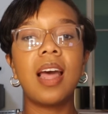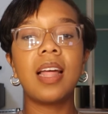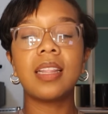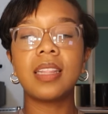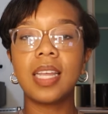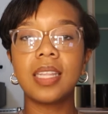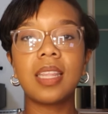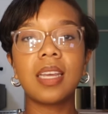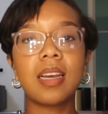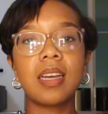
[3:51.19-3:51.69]

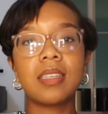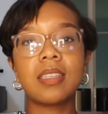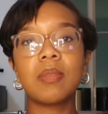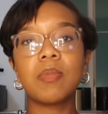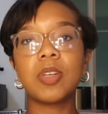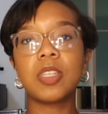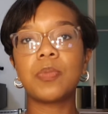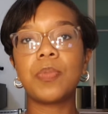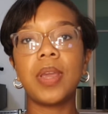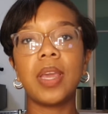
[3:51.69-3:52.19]
let the
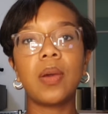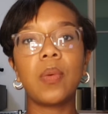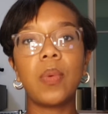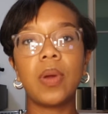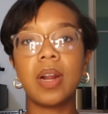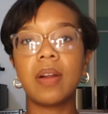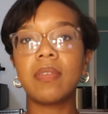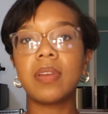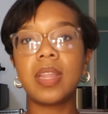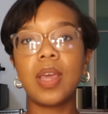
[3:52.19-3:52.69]
customers pick
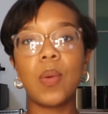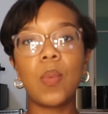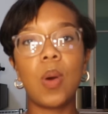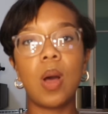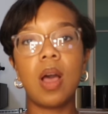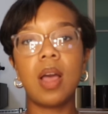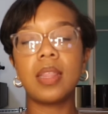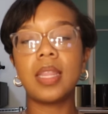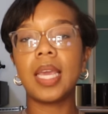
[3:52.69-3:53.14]
whatever they want.